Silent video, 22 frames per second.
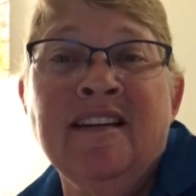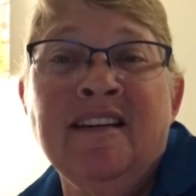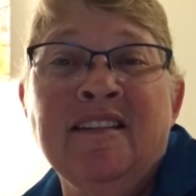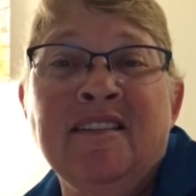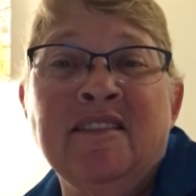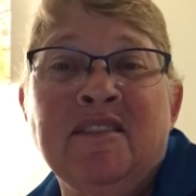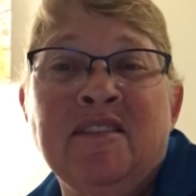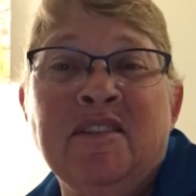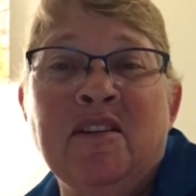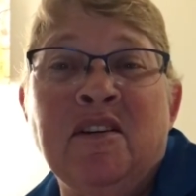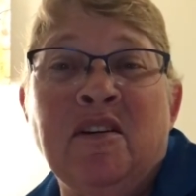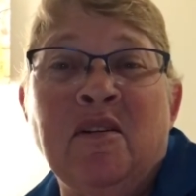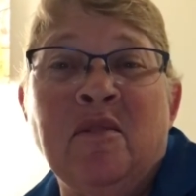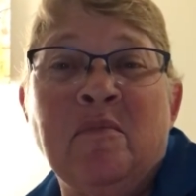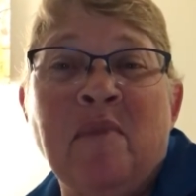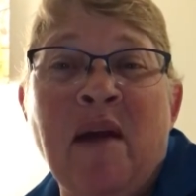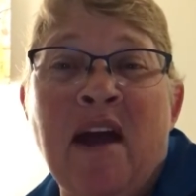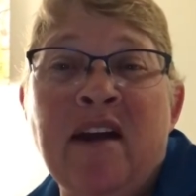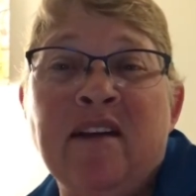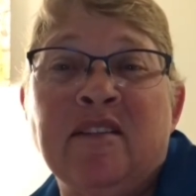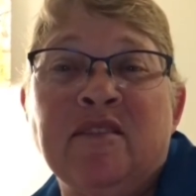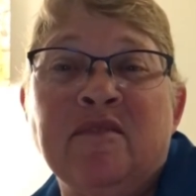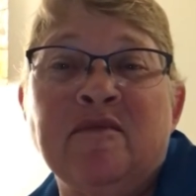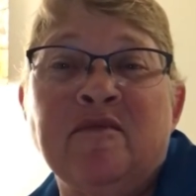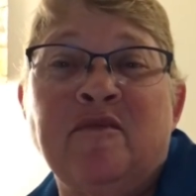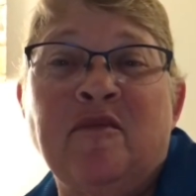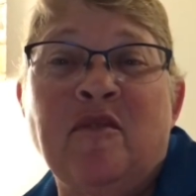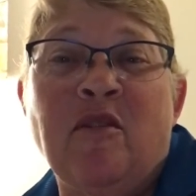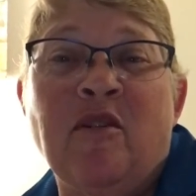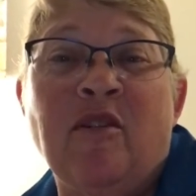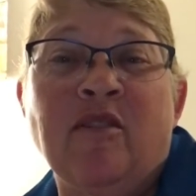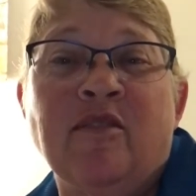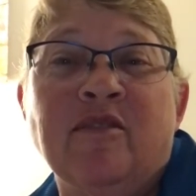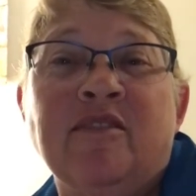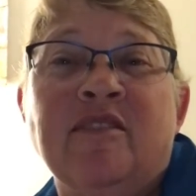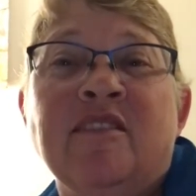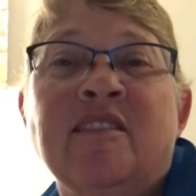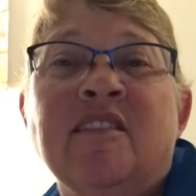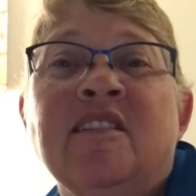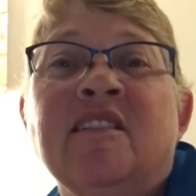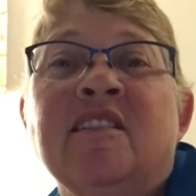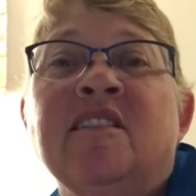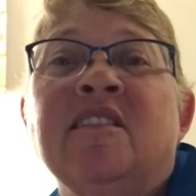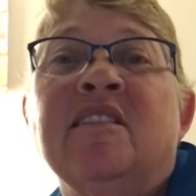back and forth.
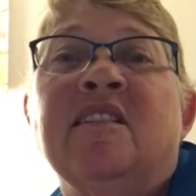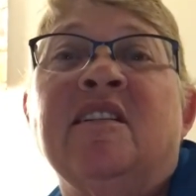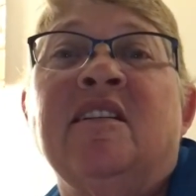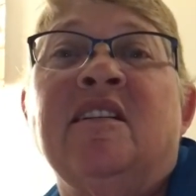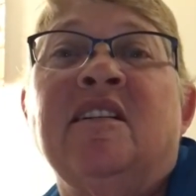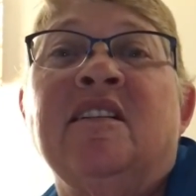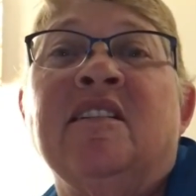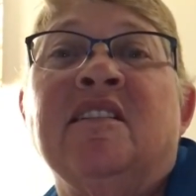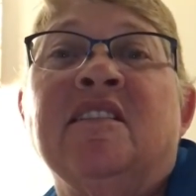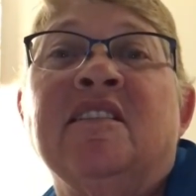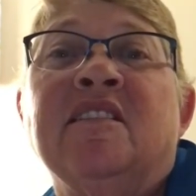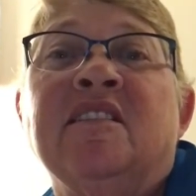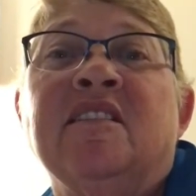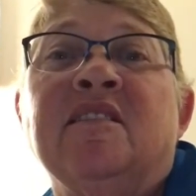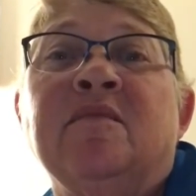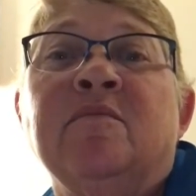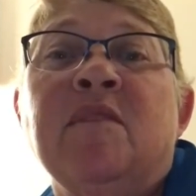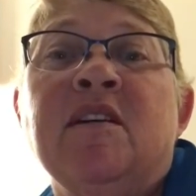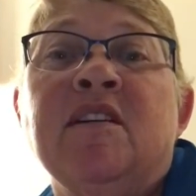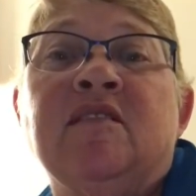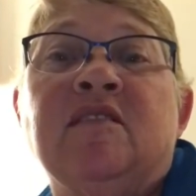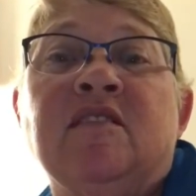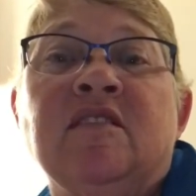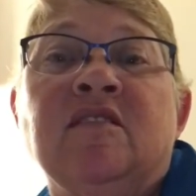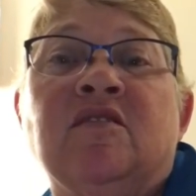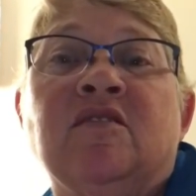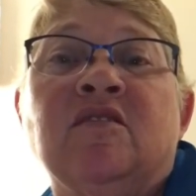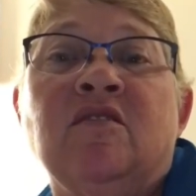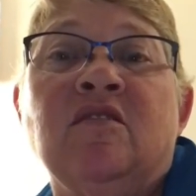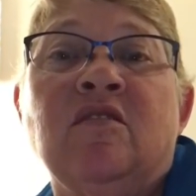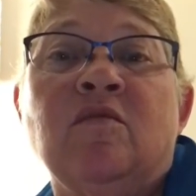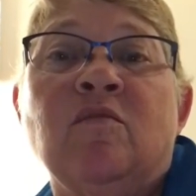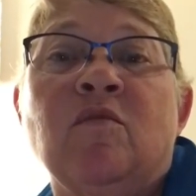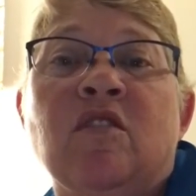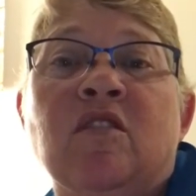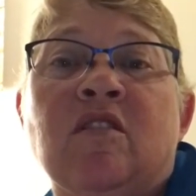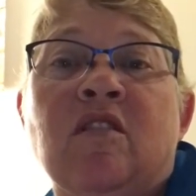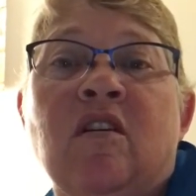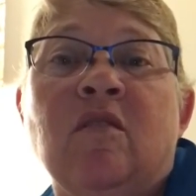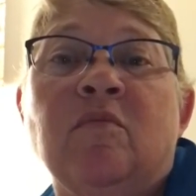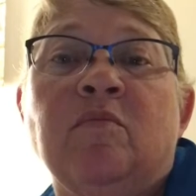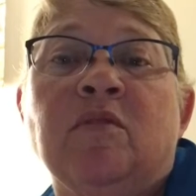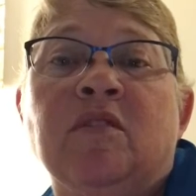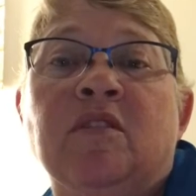It makes things a little more
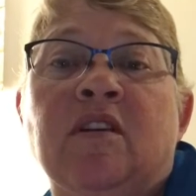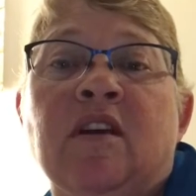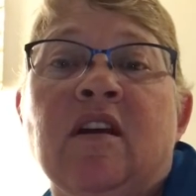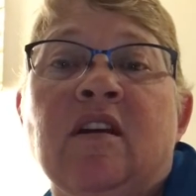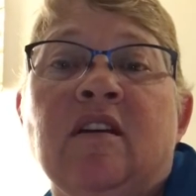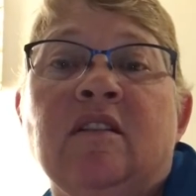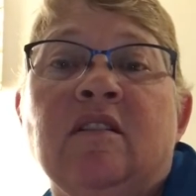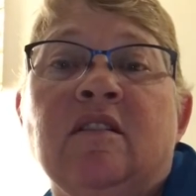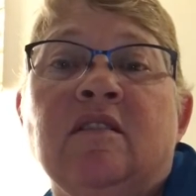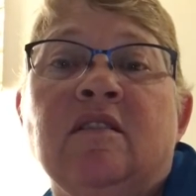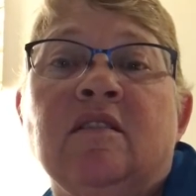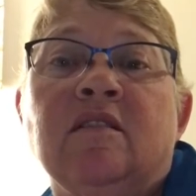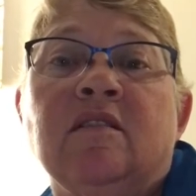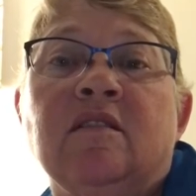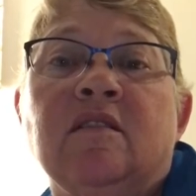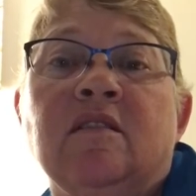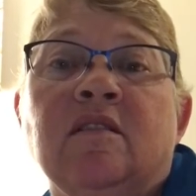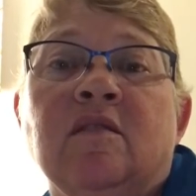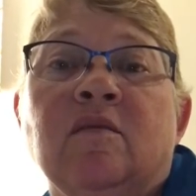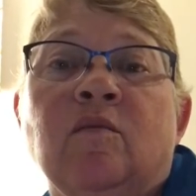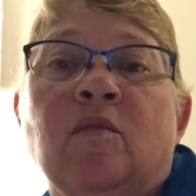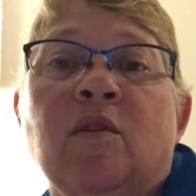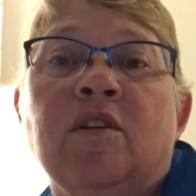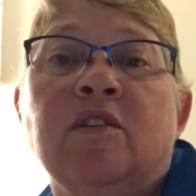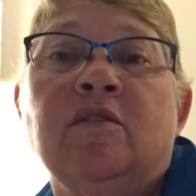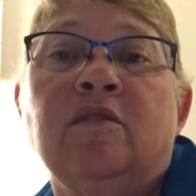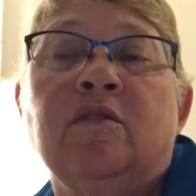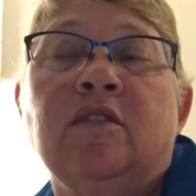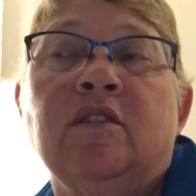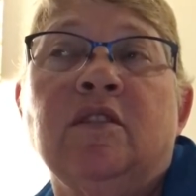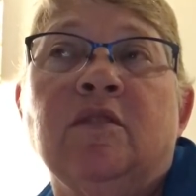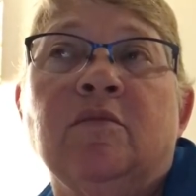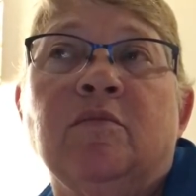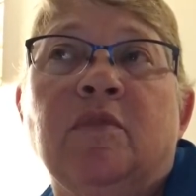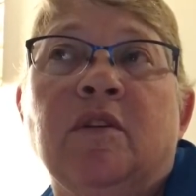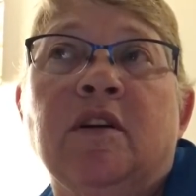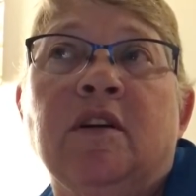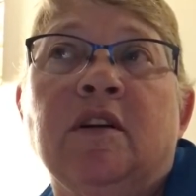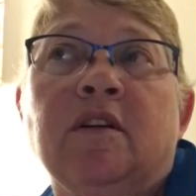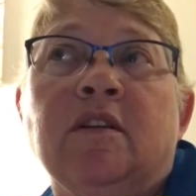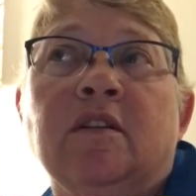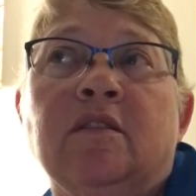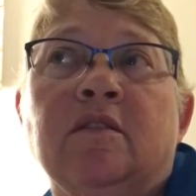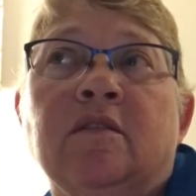complicated, and what you need to
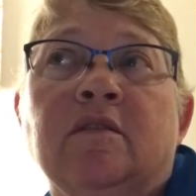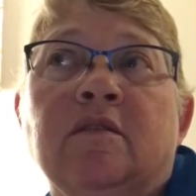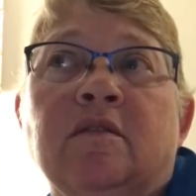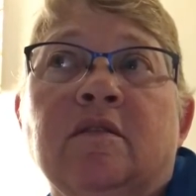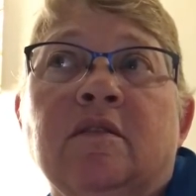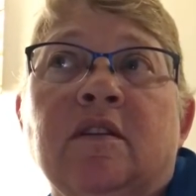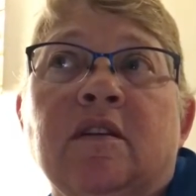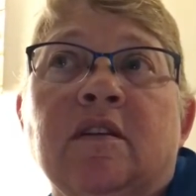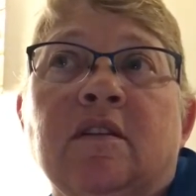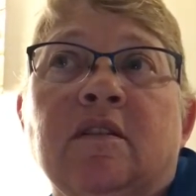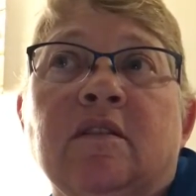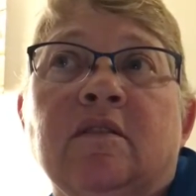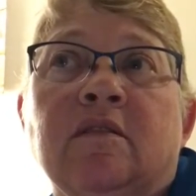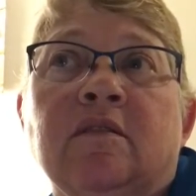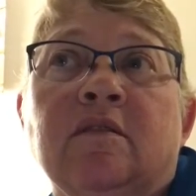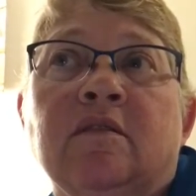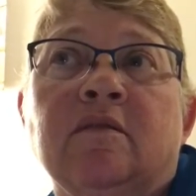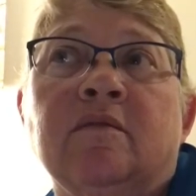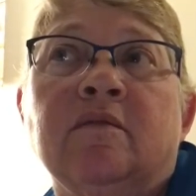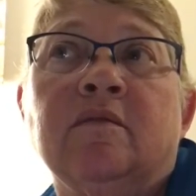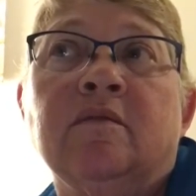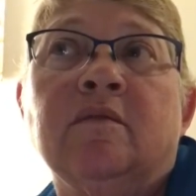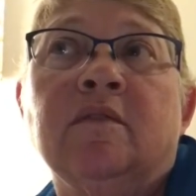bring and